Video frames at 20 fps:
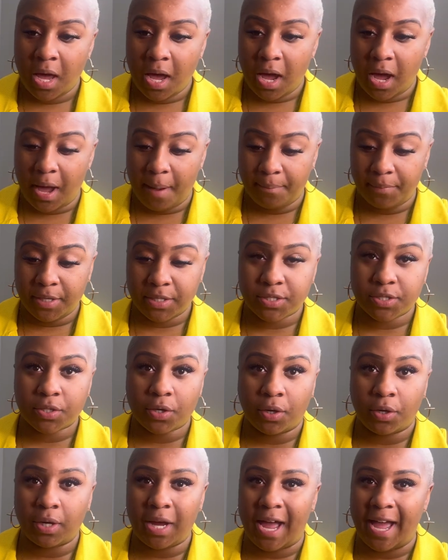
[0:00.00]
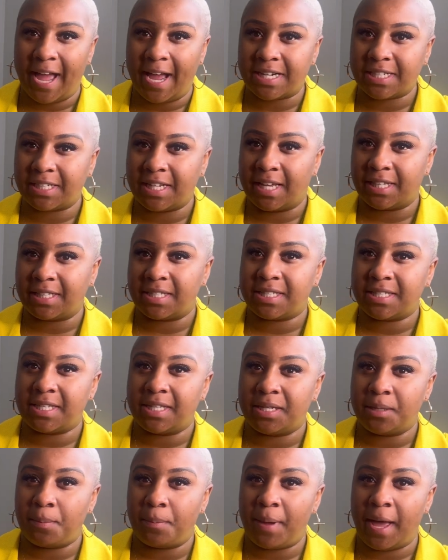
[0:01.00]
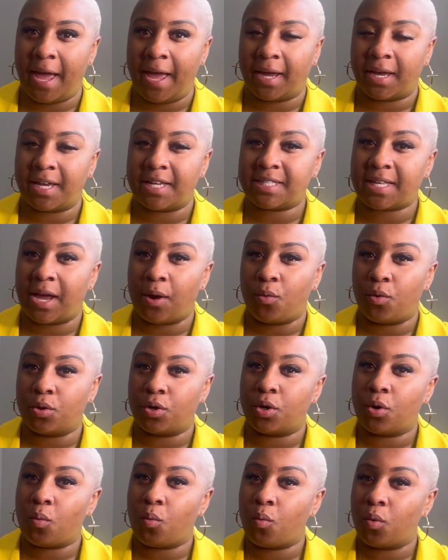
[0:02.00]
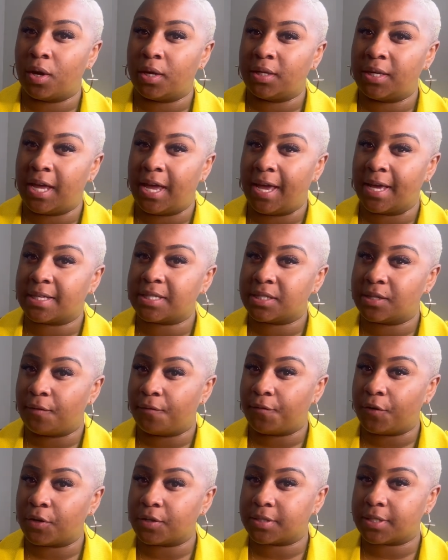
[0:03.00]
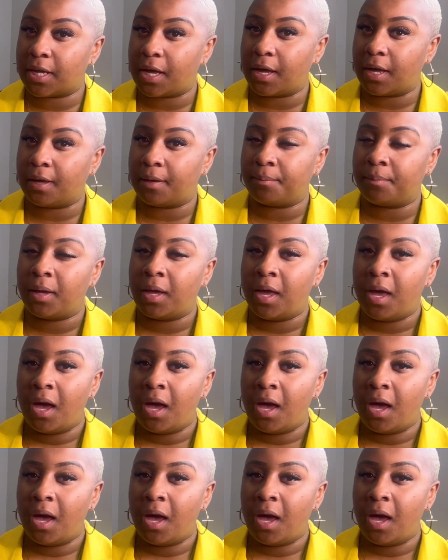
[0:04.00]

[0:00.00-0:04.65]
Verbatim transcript: The skirt, I actually had to send it back because I ordered a 1X the first time.